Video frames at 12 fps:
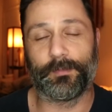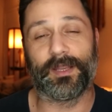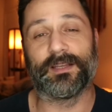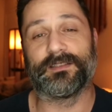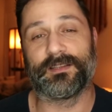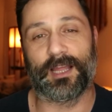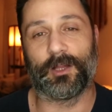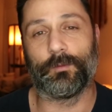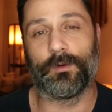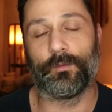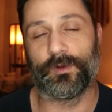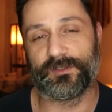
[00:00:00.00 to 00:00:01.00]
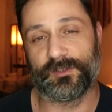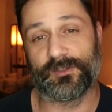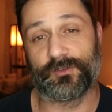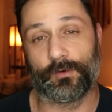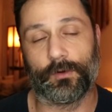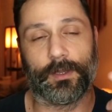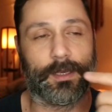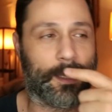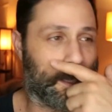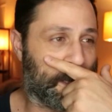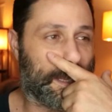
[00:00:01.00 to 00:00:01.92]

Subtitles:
because Kowloon was destroyed,